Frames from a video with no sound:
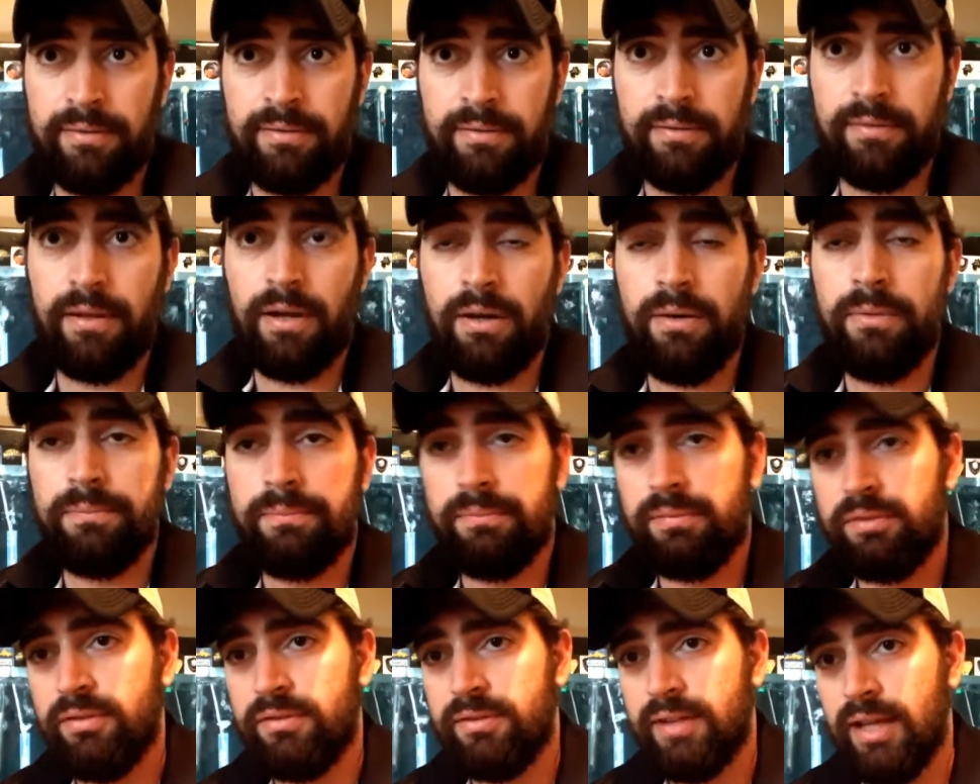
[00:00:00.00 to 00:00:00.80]

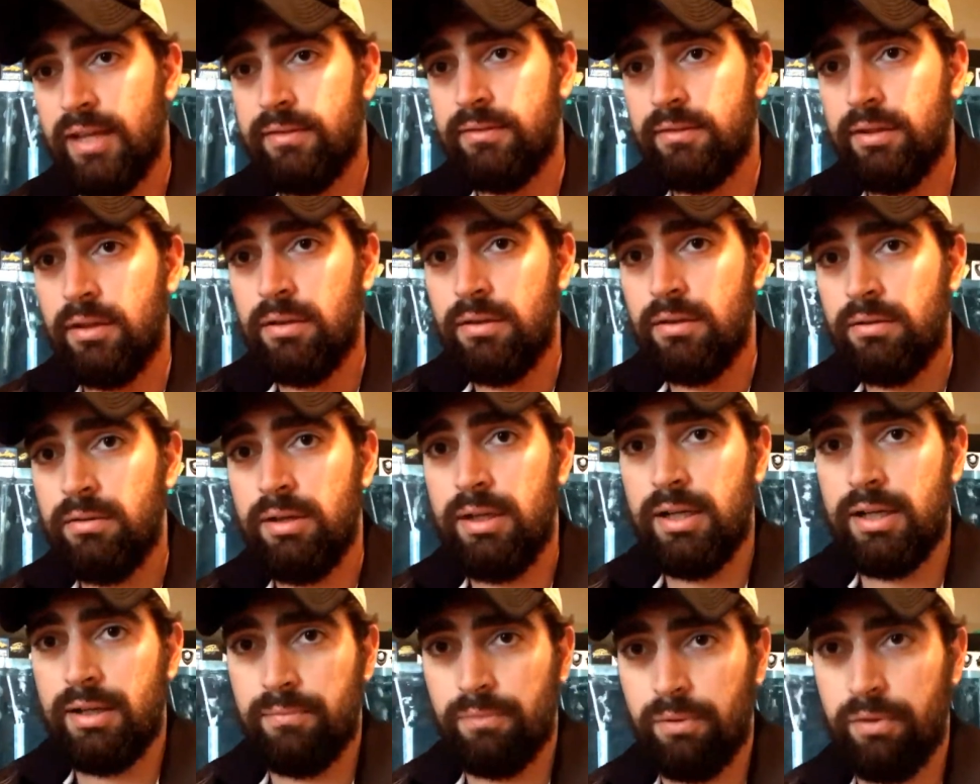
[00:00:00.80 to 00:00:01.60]
So stay tuned
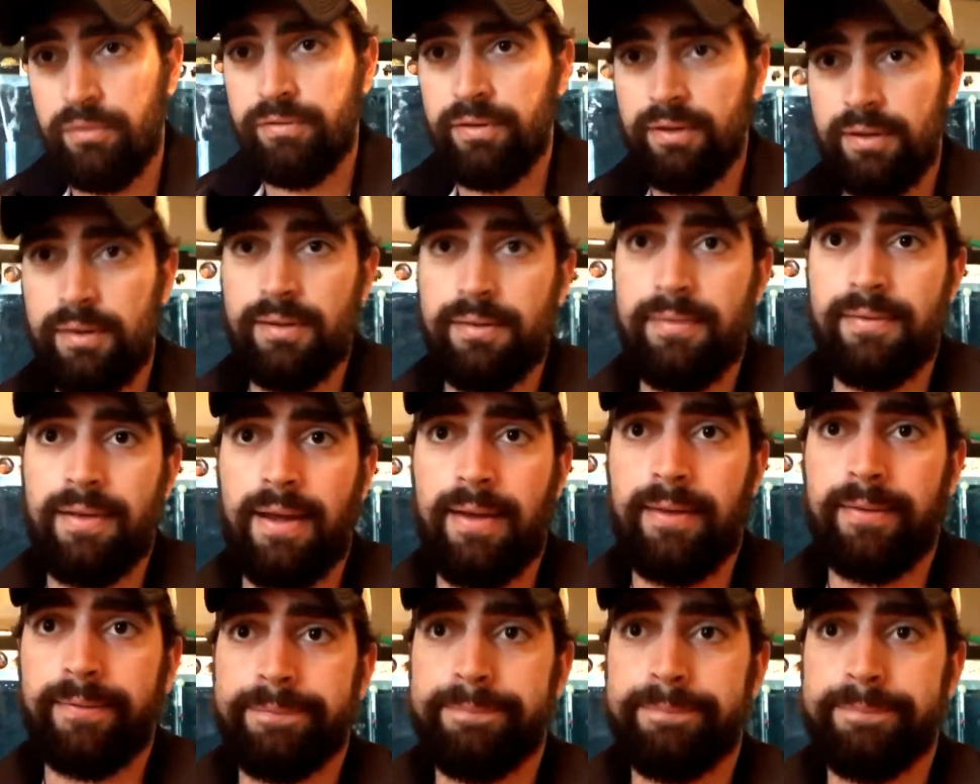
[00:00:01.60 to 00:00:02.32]
and we'll fill this tank.